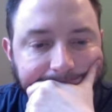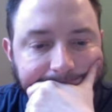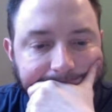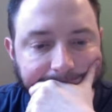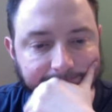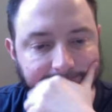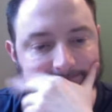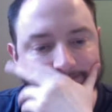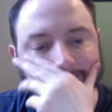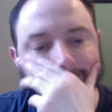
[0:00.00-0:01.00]

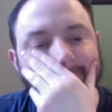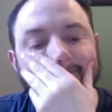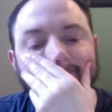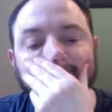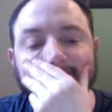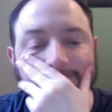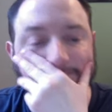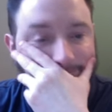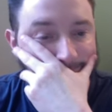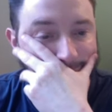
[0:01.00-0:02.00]

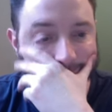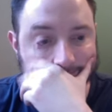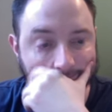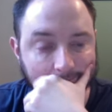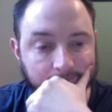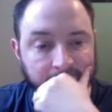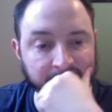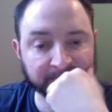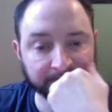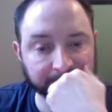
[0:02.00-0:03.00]

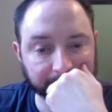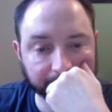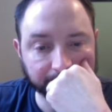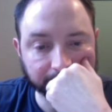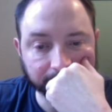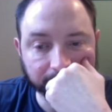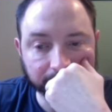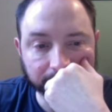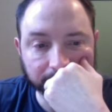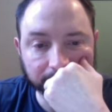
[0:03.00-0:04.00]

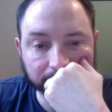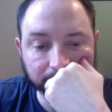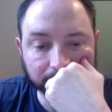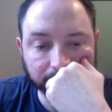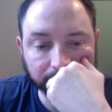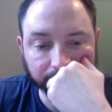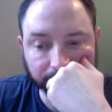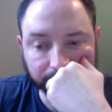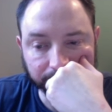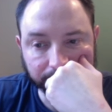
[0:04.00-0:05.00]

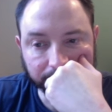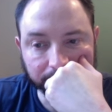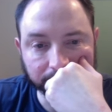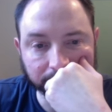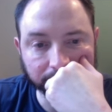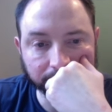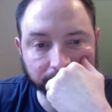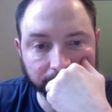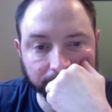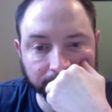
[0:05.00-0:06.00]

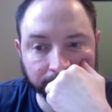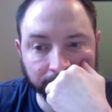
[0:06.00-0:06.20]
(not speaking)